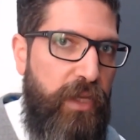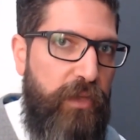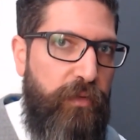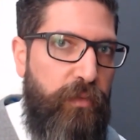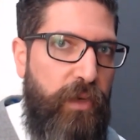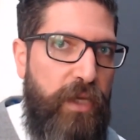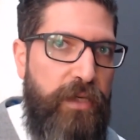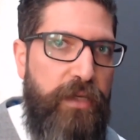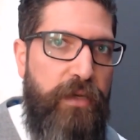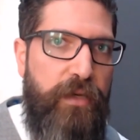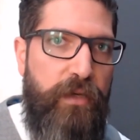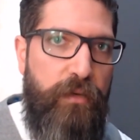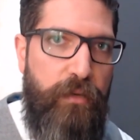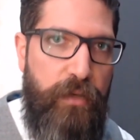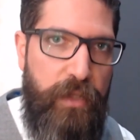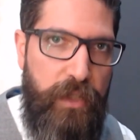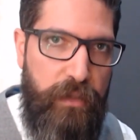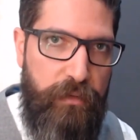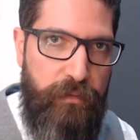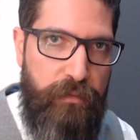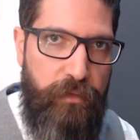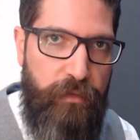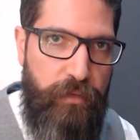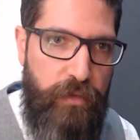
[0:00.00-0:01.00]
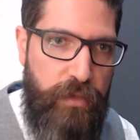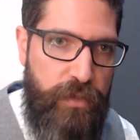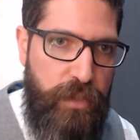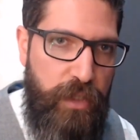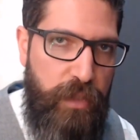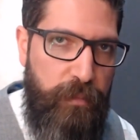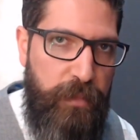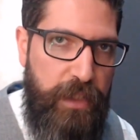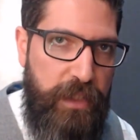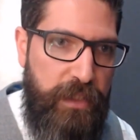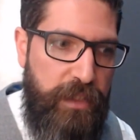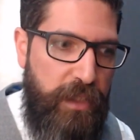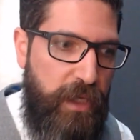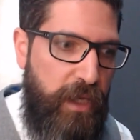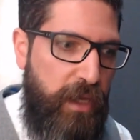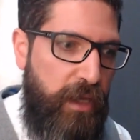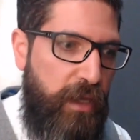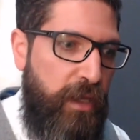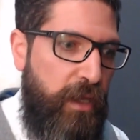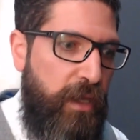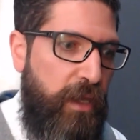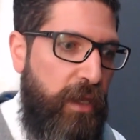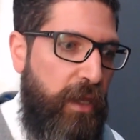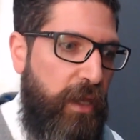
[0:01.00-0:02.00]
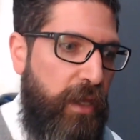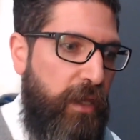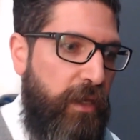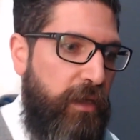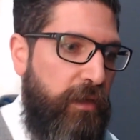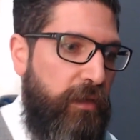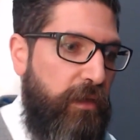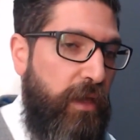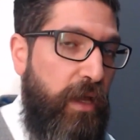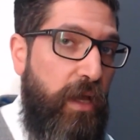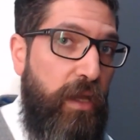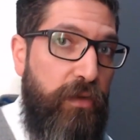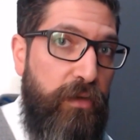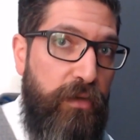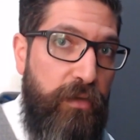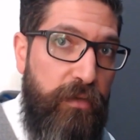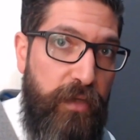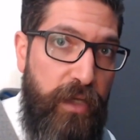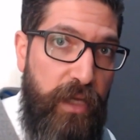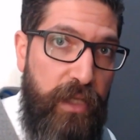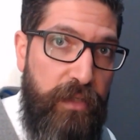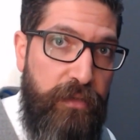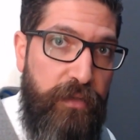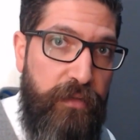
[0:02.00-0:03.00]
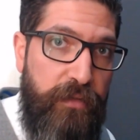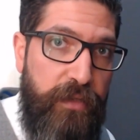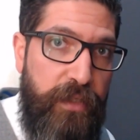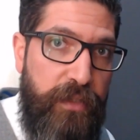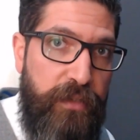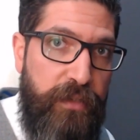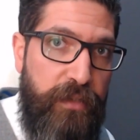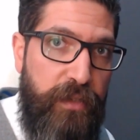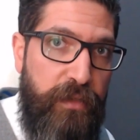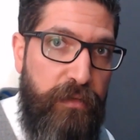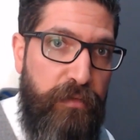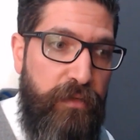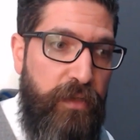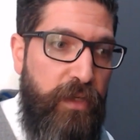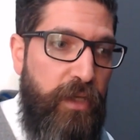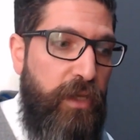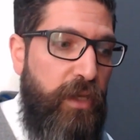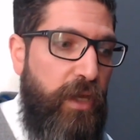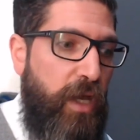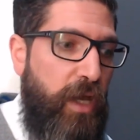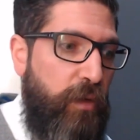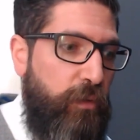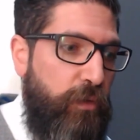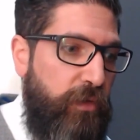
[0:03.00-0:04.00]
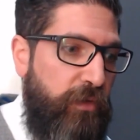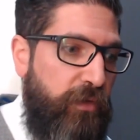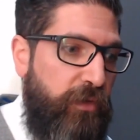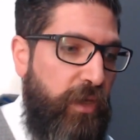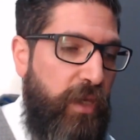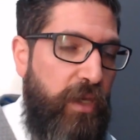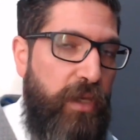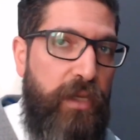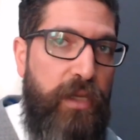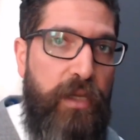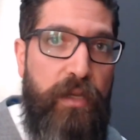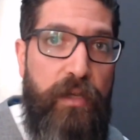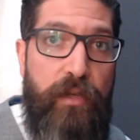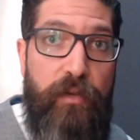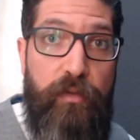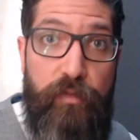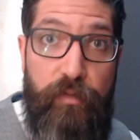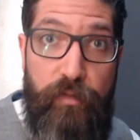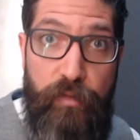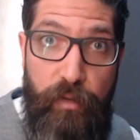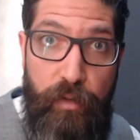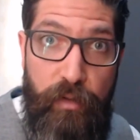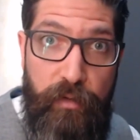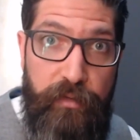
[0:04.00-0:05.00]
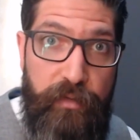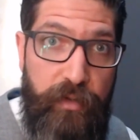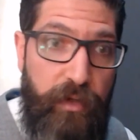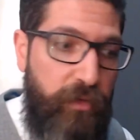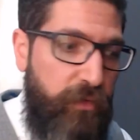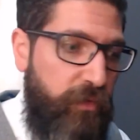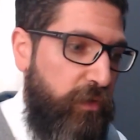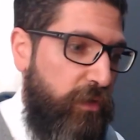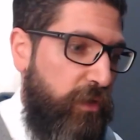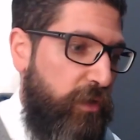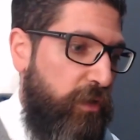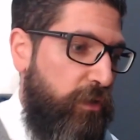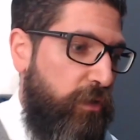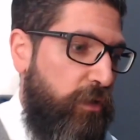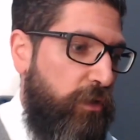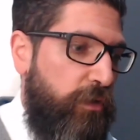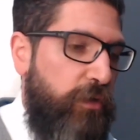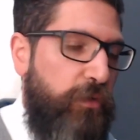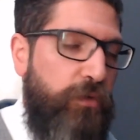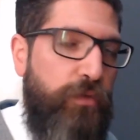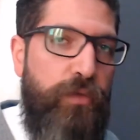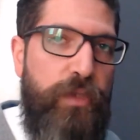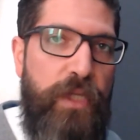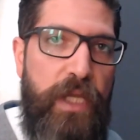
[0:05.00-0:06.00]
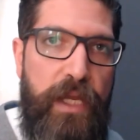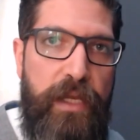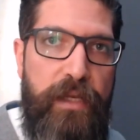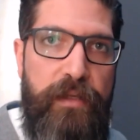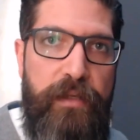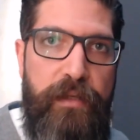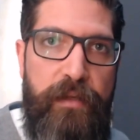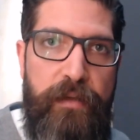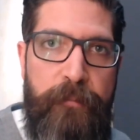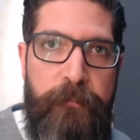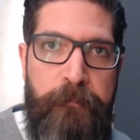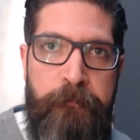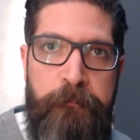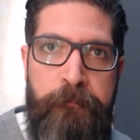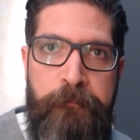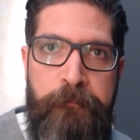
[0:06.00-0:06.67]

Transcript: That's why they're going to social media and other alternative, I would say, sources in order to gain,